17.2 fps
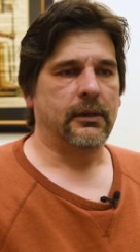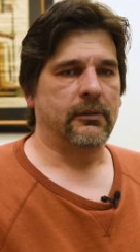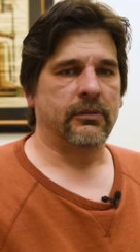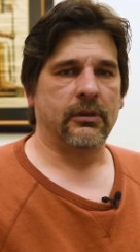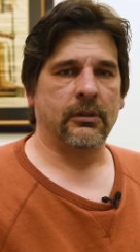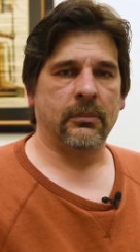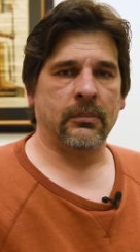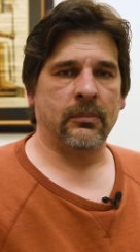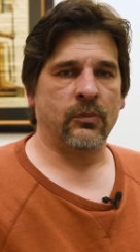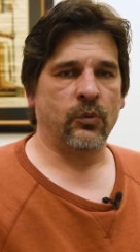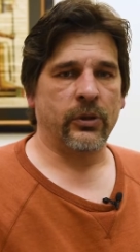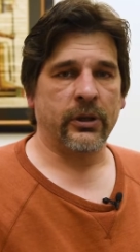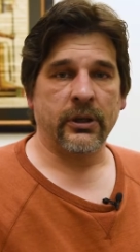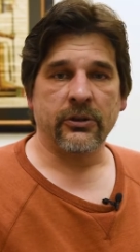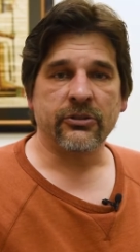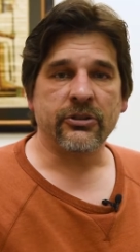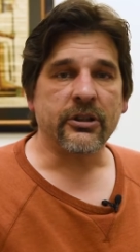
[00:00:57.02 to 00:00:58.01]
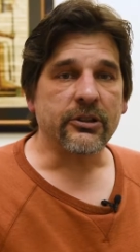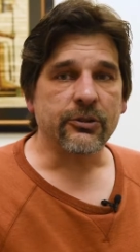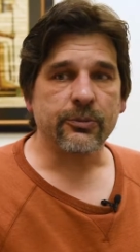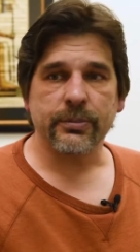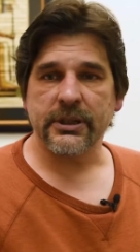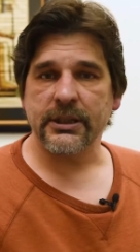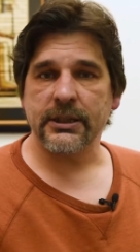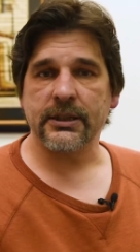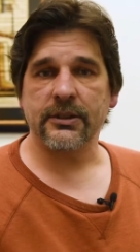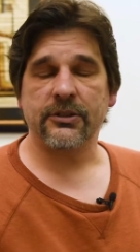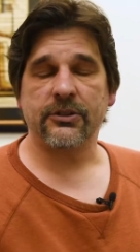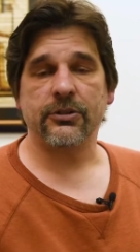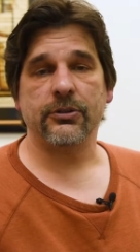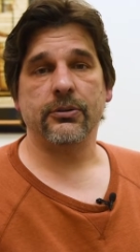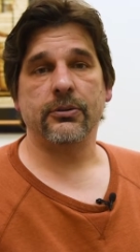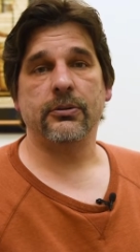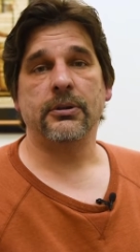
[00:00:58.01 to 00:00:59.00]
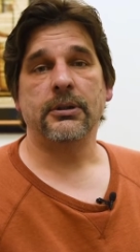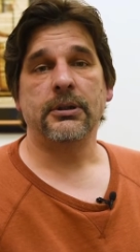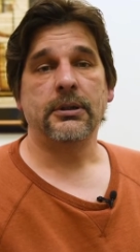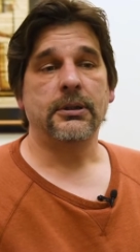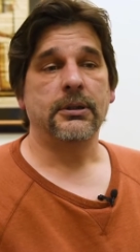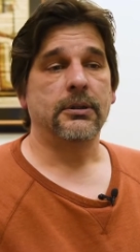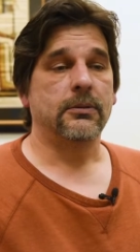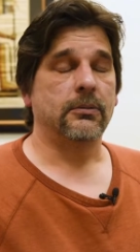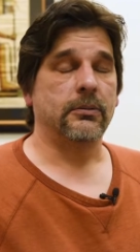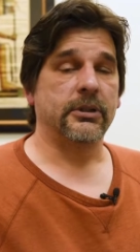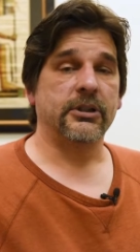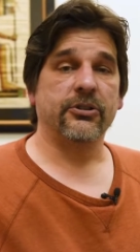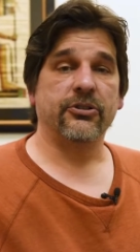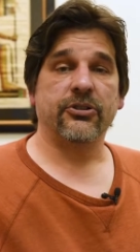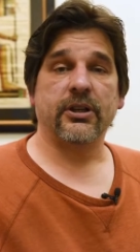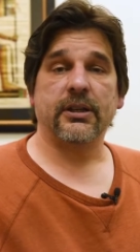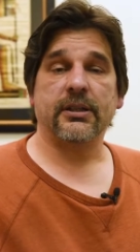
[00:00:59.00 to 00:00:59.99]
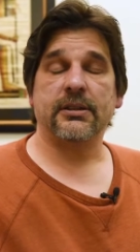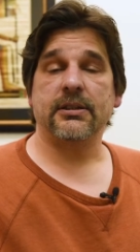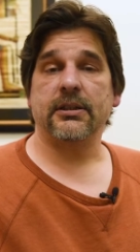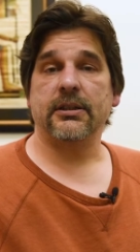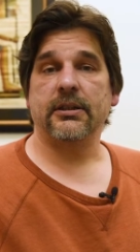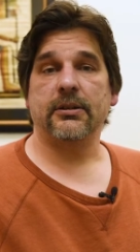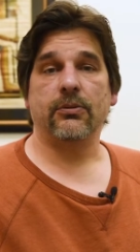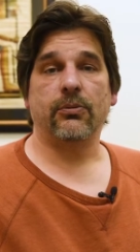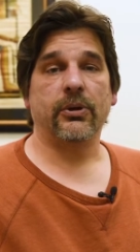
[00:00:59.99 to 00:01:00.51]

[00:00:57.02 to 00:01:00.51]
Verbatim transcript: from Windows XP to Windows NT to